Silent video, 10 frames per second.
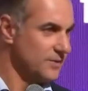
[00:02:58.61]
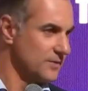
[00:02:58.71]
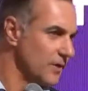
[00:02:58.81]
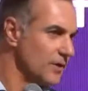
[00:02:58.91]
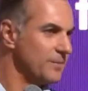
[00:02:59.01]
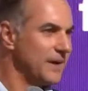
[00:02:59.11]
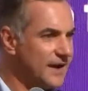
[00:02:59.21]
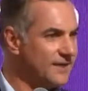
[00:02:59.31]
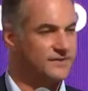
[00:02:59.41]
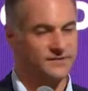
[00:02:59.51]

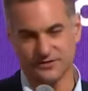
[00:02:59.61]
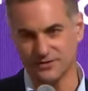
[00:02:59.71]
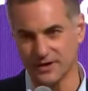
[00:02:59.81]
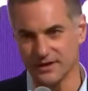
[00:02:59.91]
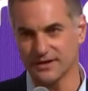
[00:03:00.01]
workplace, etc.